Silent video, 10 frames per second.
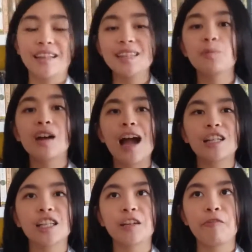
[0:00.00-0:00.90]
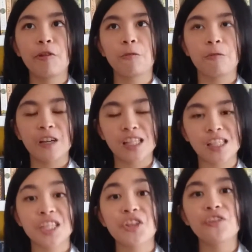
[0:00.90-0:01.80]
This book actually
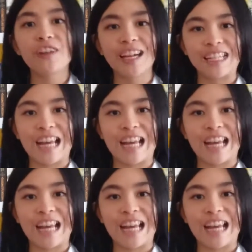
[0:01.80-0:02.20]
fulfills three